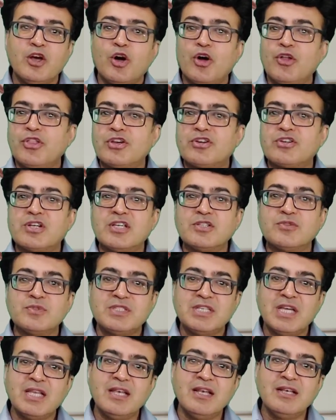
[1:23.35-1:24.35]
On the
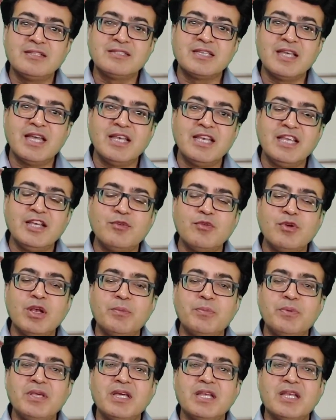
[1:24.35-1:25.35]
transvaginal scan, it will
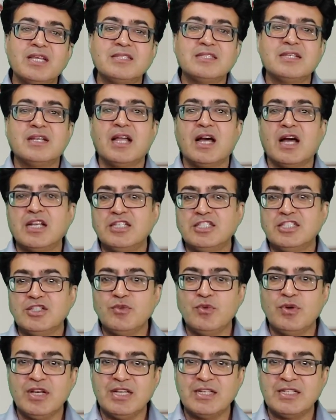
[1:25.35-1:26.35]
appear as an
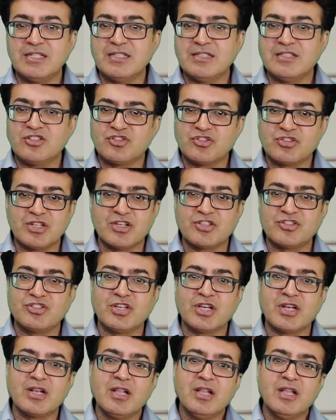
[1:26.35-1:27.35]
undulated
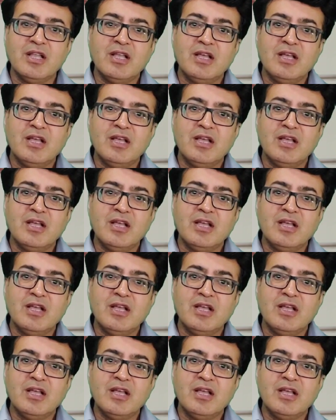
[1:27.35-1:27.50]
structure